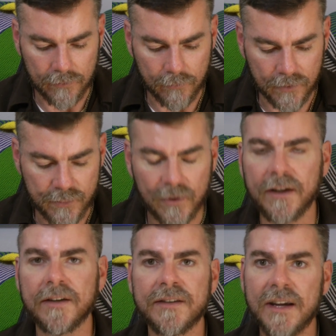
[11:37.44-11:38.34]
was
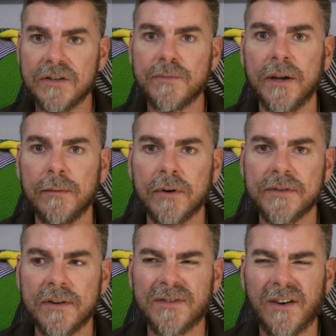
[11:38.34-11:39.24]
willing to teach me
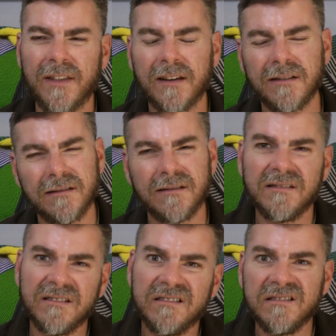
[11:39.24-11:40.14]
because I was sort of thinking,
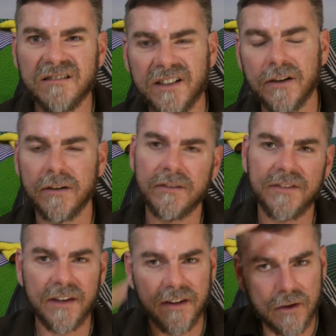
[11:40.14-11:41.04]
mm, you know,
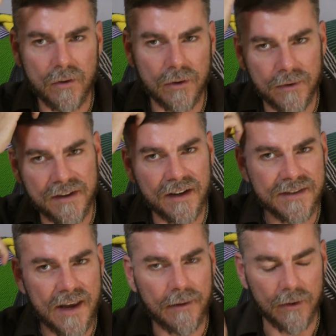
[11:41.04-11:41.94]
sitting in the corner with a
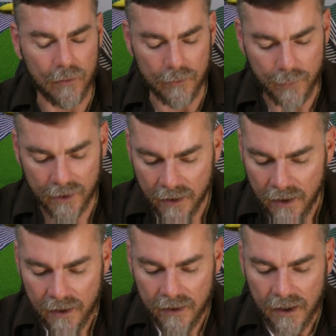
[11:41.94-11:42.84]
dunce hat on. But
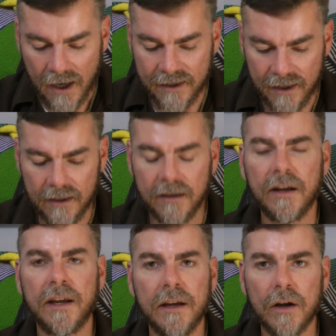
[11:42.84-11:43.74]
again,
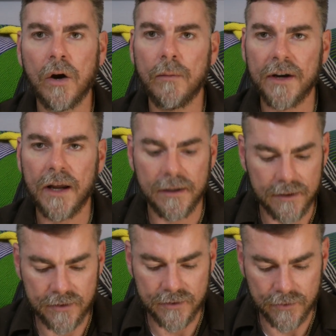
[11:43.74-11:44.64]
he
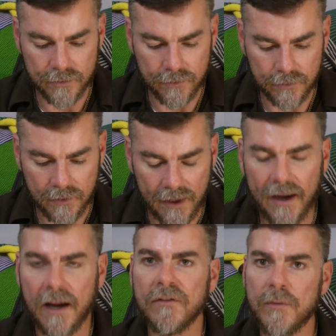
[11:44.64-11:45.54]
accommodated to
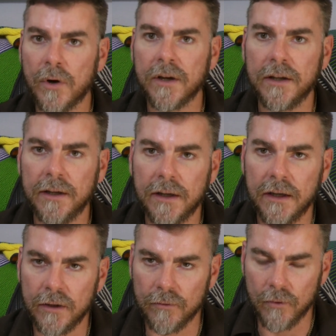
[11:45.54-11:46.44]
everybody
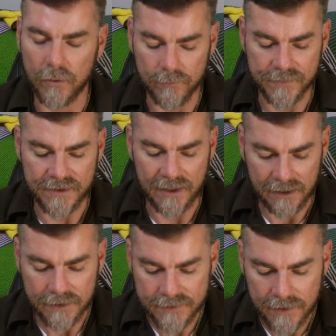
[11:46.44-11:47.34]
in the room's
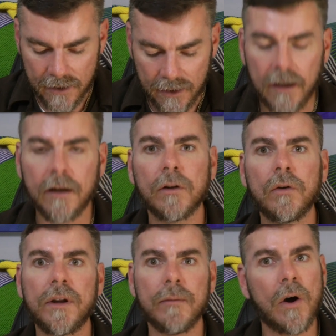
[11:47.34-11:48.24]
needs,
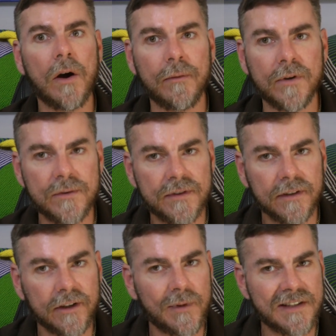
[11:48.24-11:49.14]
including mine, which was a
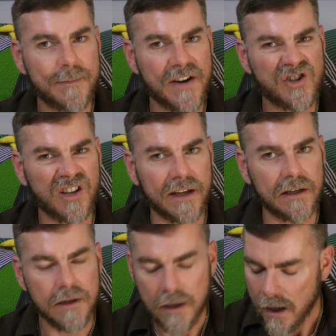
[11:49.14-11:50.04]
little bit special
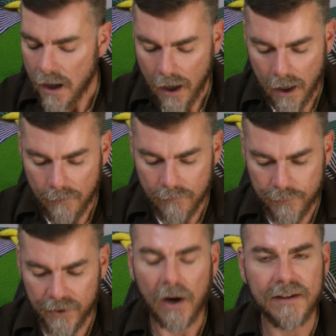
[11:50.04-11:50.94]
ed.
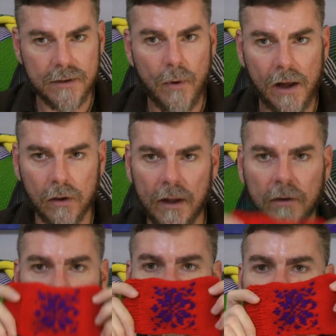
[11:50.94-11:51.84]
Um, but I did well.
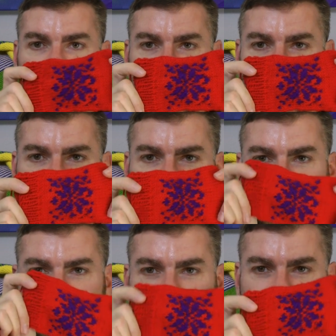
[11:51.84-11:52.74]
Look,
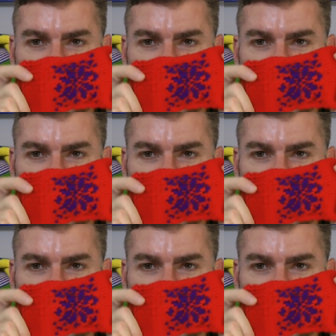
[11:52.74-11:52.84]
here's my